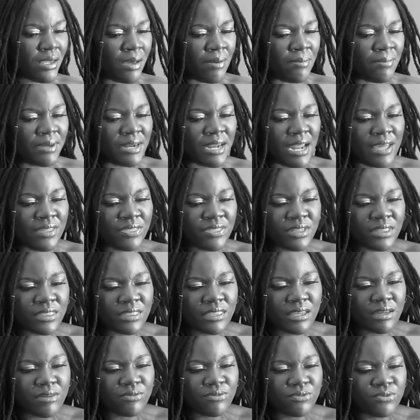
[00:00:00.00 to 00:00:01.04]
But I
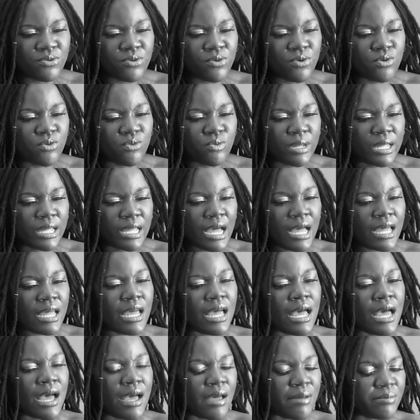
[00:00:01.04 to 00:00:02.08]
think that for where I
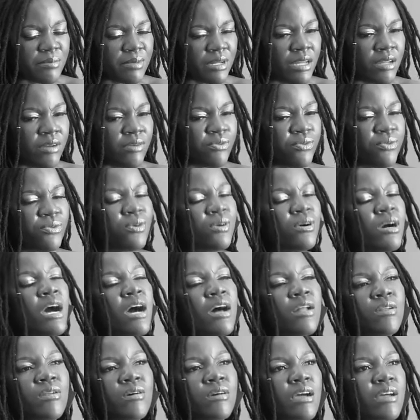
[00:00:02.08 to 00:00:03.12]
am and for
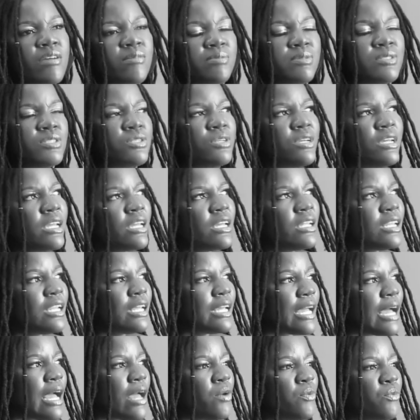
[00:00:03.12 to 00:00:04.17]
how long I've been doing it,
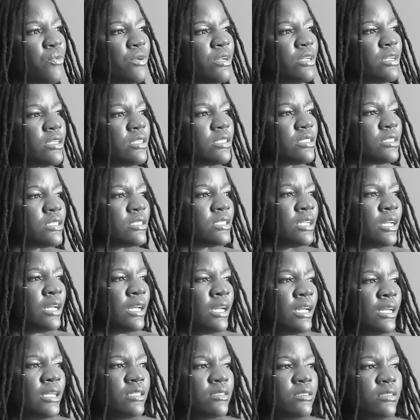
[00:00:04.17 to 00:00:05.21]
like, I wouldn't
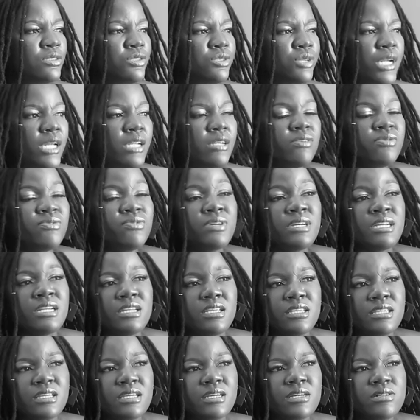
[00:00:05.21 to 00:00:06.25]
trade it for
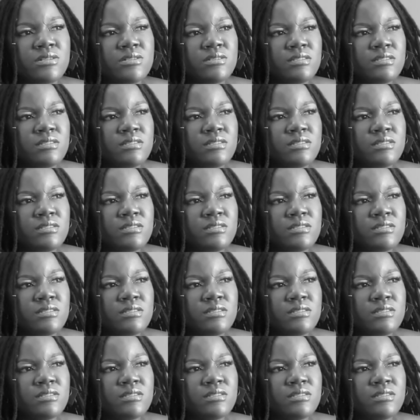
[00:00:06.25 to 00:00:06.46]
anything else.